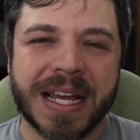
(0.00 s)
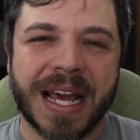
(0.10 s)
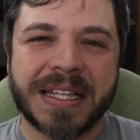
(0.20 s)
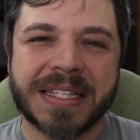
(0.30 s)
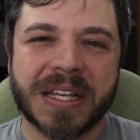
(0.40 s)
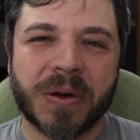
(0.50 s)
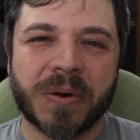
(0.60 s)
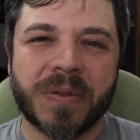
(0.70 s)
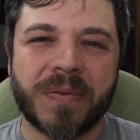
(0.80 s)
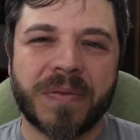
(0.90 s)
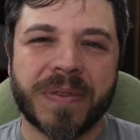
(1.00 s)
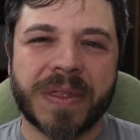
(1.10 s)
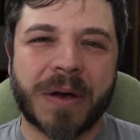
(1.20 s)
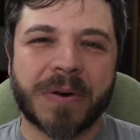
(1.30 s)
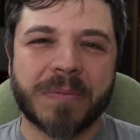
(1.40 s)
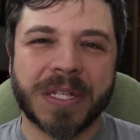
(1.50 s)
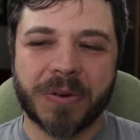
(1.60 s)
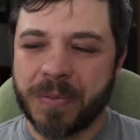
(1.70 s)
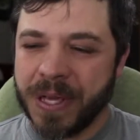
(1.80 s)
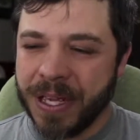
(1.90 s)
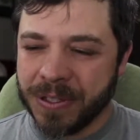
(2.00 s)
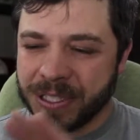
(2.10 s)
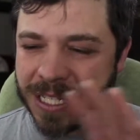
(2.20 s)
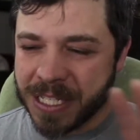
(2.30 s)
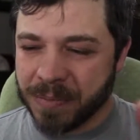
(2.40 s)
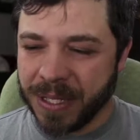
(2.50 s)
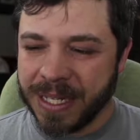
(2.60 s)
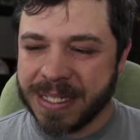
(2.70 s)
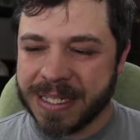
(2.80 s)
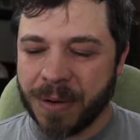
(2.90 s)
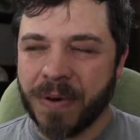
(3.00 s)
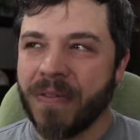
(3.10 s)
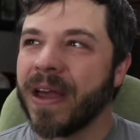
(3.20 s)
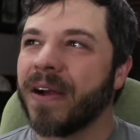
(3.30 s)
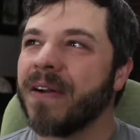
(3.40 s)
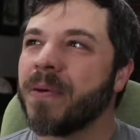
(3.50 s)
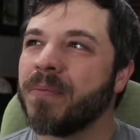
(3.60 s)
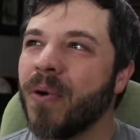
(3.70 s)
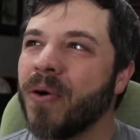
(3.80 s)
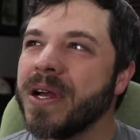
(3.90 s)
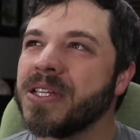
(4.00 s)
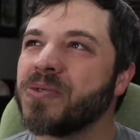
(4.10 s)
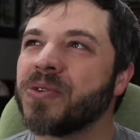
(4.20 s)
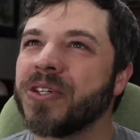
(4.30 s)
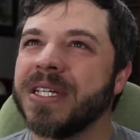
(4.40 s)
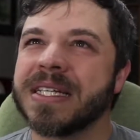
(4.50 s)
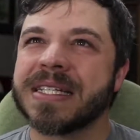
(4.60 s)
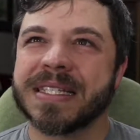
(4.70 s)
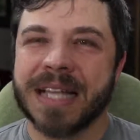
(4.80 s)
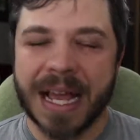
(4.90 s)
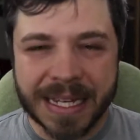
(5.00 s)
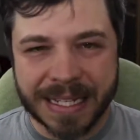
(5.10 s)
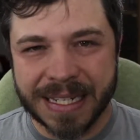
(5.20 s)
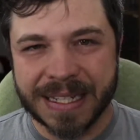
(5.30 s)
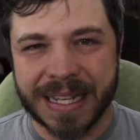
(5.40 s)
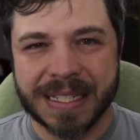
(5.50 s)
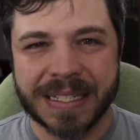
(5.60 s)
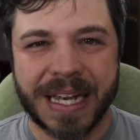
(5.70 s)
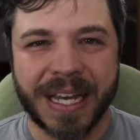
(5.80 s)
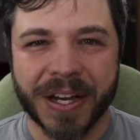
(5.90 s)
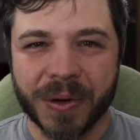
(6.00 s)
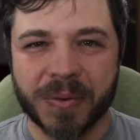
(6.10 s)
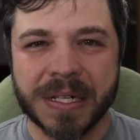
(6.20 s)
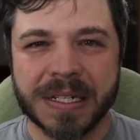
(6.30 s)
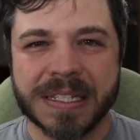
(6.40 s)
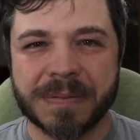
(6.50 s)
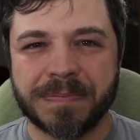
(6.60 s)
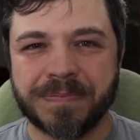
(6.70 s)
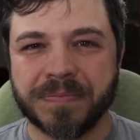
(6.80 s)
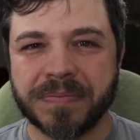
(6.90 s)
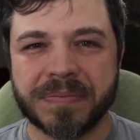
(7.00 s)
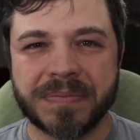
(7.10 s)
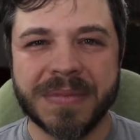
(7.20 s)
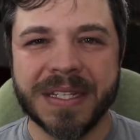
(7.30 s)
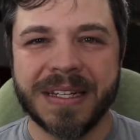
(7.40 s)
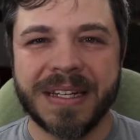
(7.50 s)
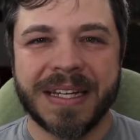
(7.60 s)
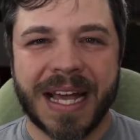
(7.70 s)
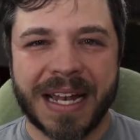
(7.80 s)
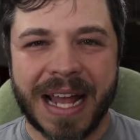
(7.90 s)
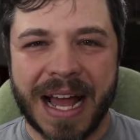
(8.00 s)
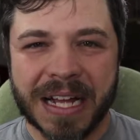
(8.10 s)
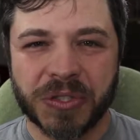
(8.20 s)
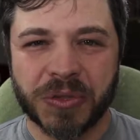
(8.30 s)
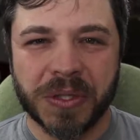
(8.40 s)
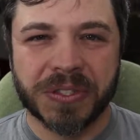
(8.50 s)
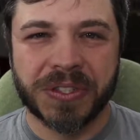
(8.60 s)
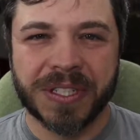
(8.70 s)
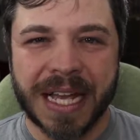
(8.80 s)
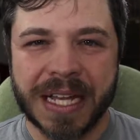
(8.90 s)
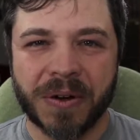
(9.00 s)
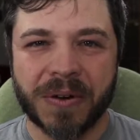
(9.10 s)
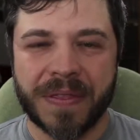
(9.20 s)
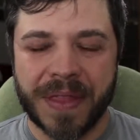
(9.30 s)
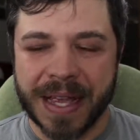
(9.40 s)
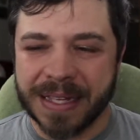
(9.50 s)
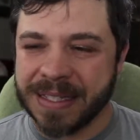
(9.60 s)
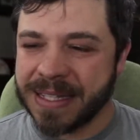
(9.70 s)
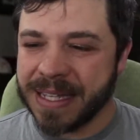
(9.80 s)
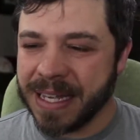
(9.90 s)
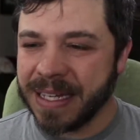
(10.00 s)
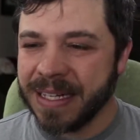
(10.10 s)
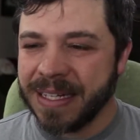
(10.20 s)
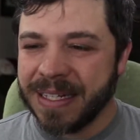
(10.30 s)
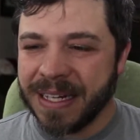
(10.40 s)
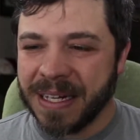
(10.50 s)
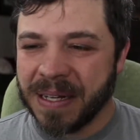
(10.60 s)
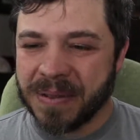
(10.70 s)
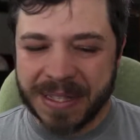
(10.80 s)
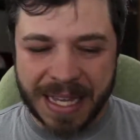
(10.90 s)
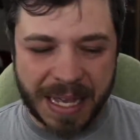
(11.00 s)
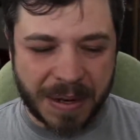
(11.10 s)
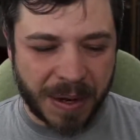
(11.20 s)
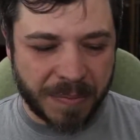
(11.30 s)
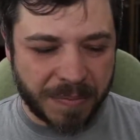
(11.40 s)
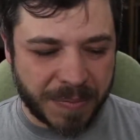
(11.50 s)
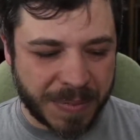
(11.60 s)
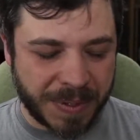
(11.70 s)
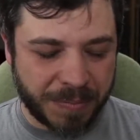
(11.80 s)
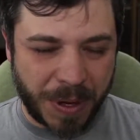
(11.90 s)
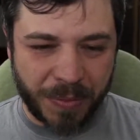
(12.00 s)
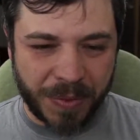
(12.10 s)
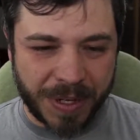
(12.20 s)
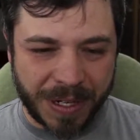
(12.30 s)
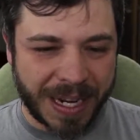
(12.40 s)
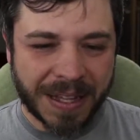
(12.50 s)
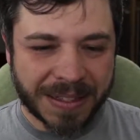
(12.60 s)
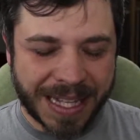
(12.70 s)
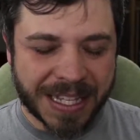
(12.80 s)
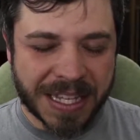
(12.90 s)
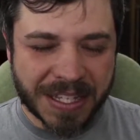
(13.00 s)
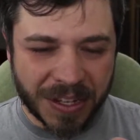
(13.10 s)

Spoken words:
And so there were huge displays that were there, and the boys were excited that here was an actual tornado that they could see, that they had been, not that they saw the